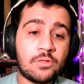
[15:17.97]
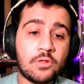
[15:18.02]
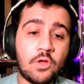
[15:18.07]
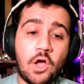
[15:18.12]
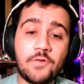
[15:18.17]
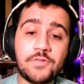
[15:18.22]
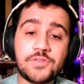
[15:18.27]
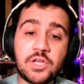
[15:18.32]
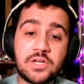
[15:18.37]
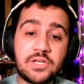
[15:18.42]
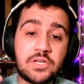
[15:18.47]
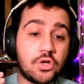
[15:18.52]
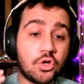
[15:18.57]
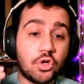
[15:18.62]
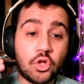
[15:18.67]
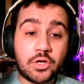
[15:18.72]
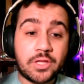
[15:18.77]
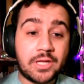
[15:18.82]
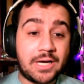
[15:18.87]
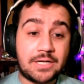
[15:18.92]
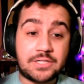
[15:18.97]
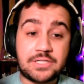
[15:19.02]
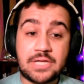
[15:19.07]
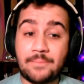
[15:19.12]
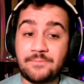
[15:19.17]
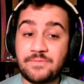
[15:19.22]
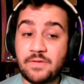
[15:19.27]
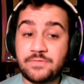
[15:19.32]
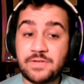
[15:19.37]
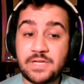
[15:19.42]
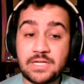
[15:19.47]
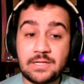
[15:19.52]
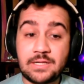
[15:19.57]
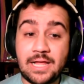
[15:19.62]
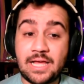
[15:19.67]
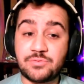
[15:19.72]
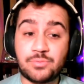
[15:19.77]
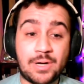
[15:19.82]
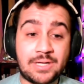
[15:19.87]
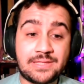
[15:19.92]
all of a sudden you're looking at a top 15
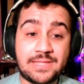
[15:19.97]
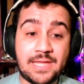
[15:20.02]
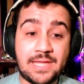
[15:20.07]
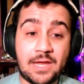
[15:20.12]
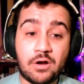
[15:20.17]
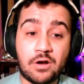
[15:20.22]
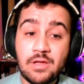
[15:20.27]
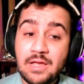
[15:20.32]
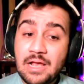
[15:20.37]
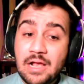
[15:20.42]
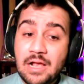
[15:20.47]
class right there.